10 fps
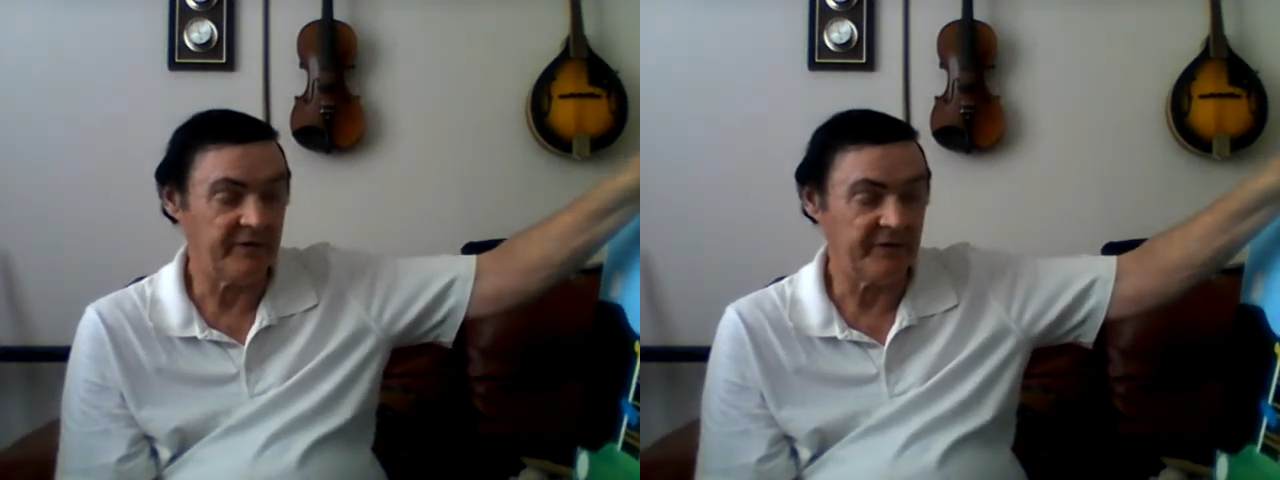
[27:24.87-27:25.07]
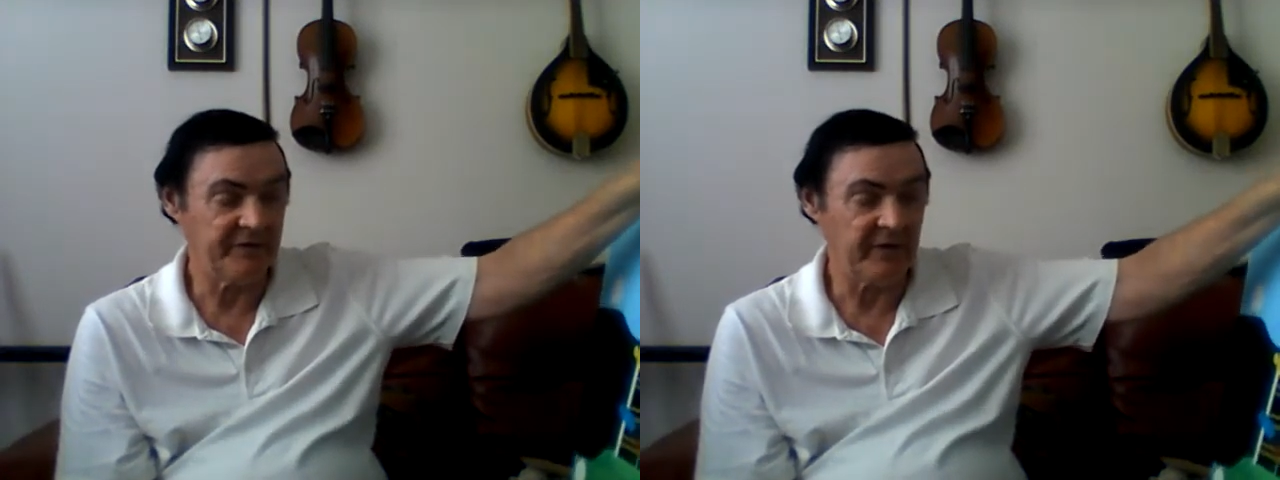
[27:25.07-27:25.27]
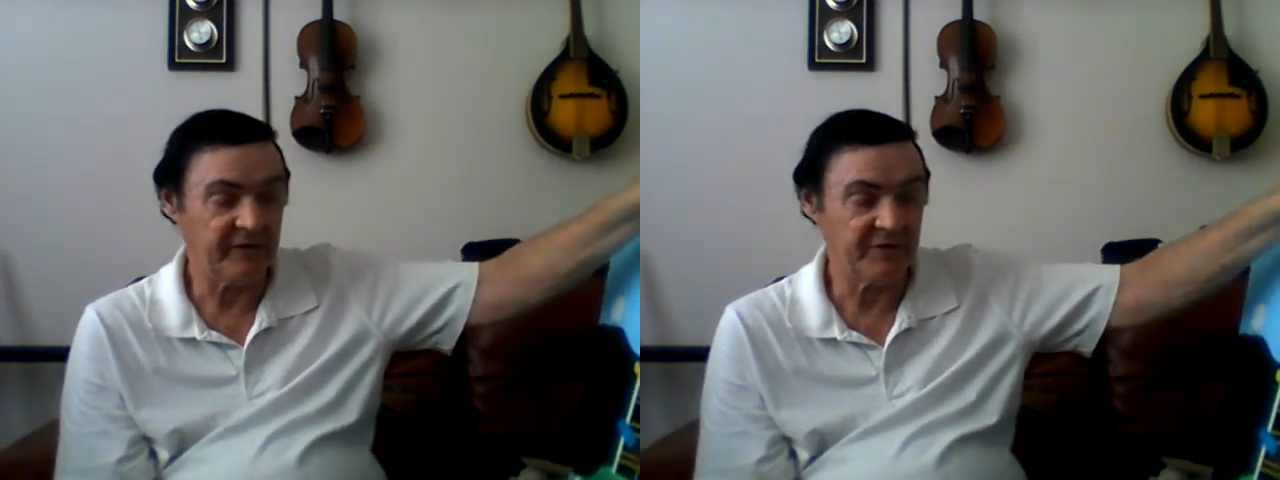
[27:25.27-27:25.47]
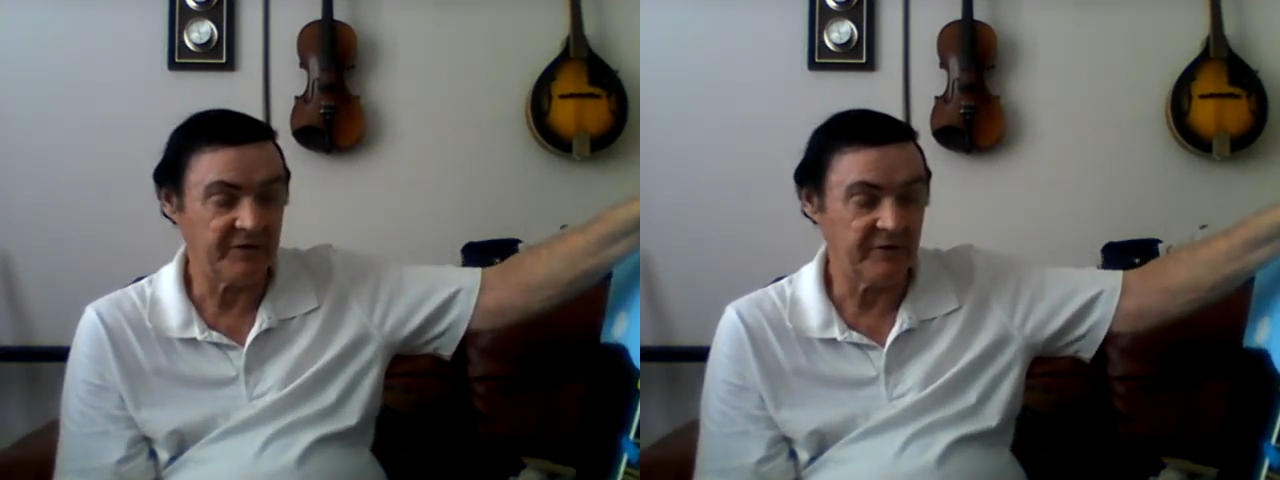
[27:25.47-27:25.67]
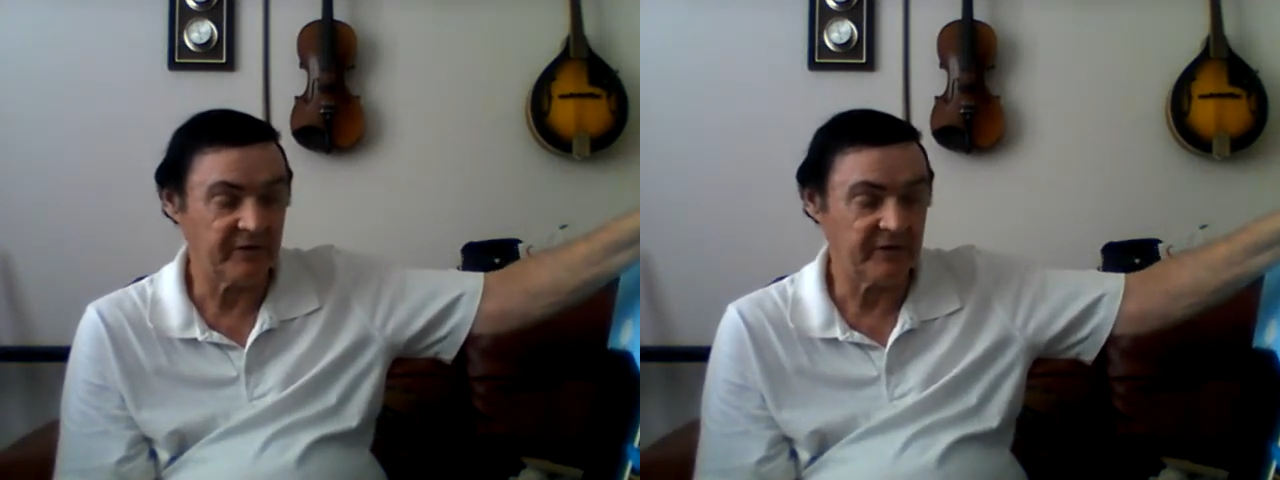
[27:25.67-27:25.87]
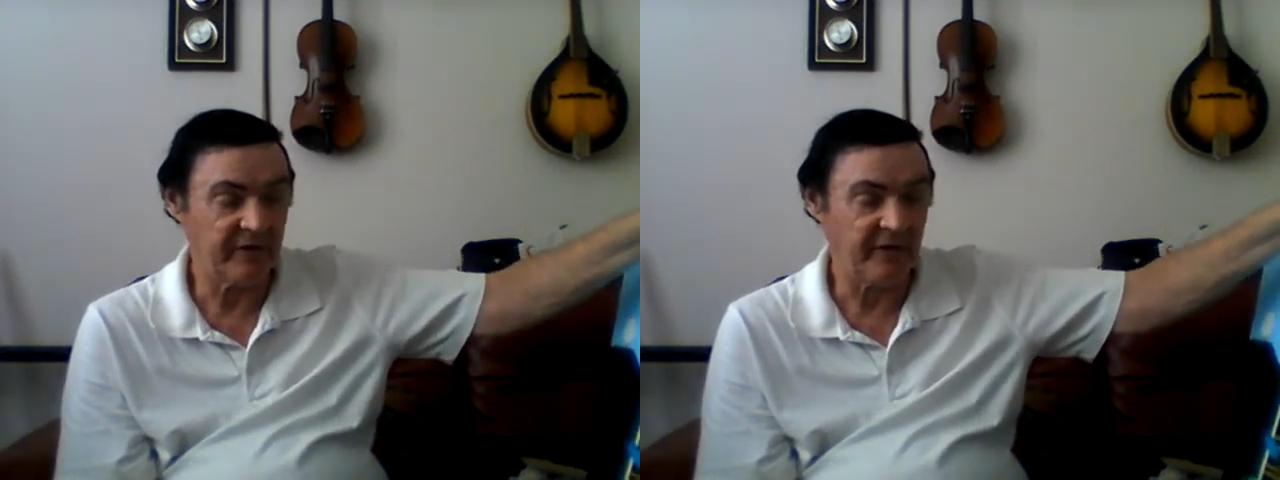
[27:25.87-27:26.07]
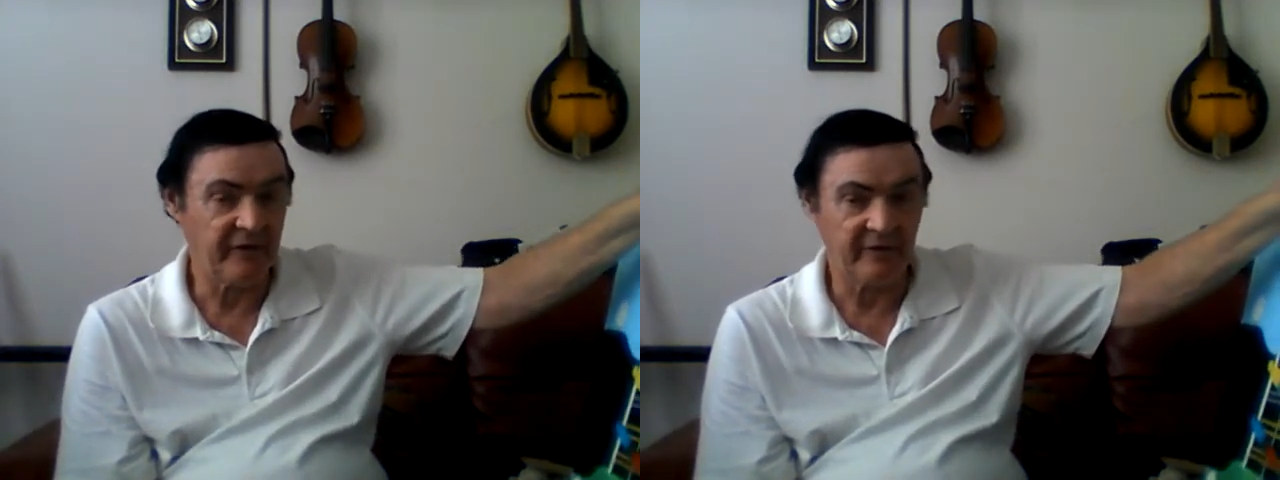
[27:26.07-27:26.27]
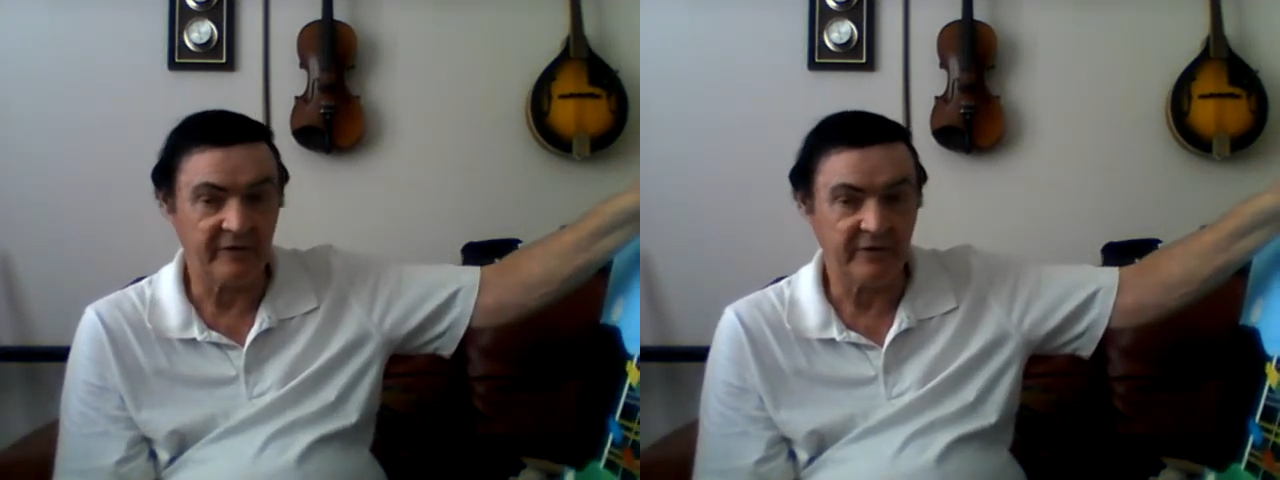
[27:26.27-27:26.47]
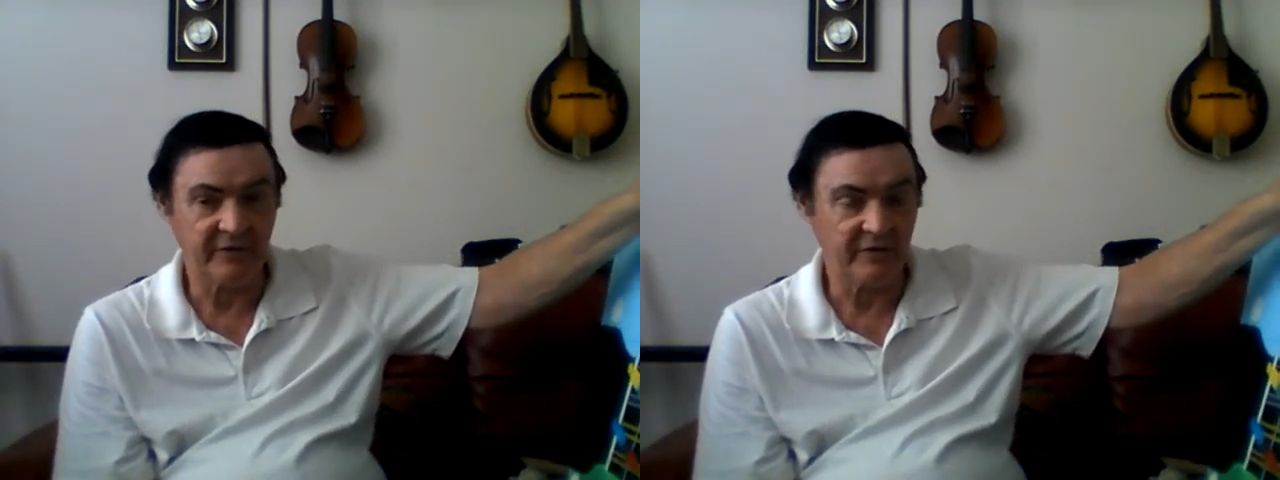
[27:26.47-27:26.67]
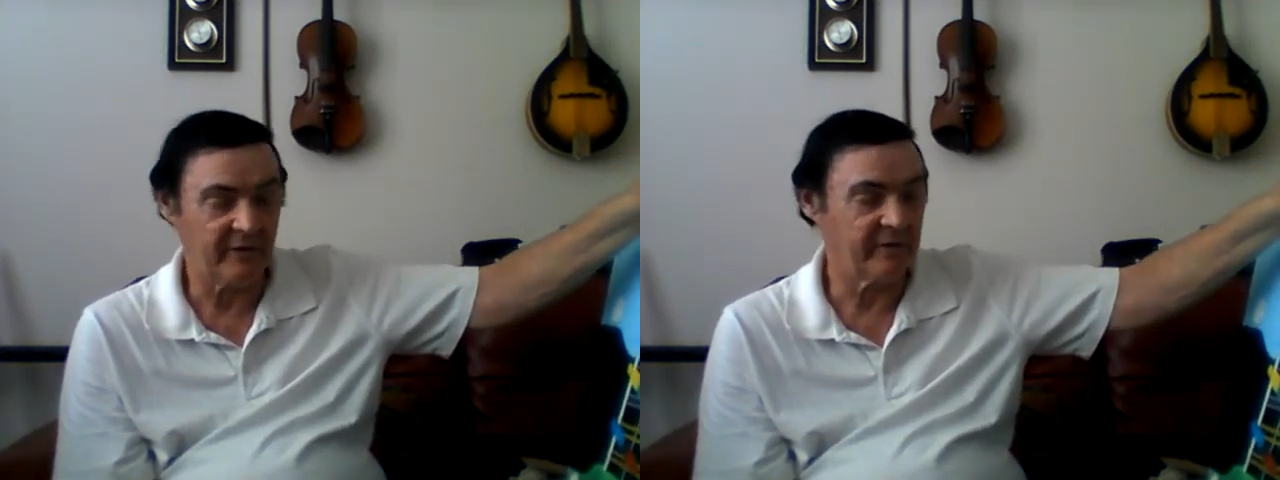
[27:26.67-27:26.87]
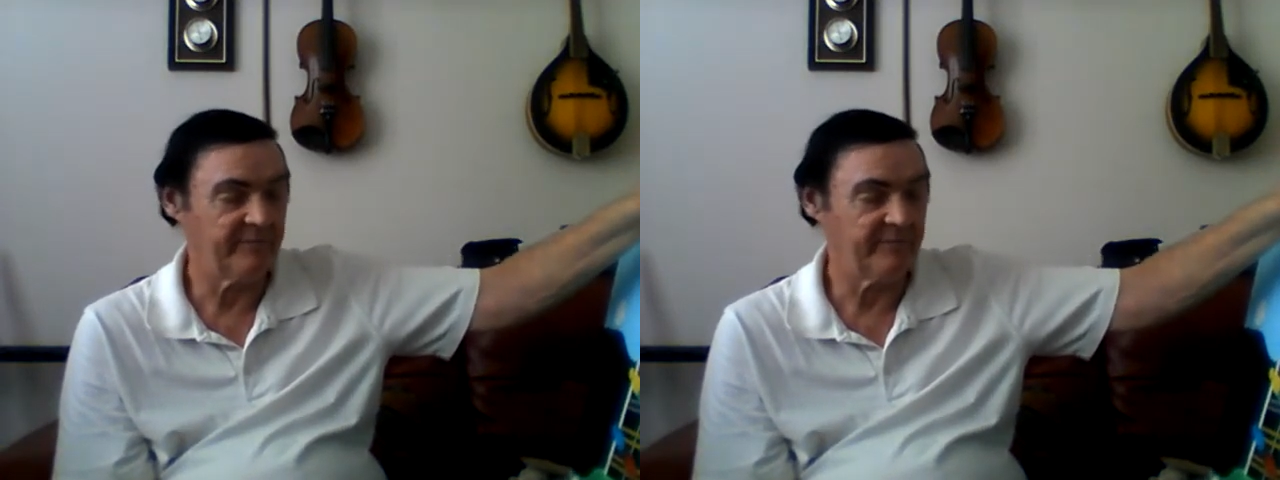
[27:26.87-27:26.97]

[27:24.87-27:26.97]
the second string to the third string.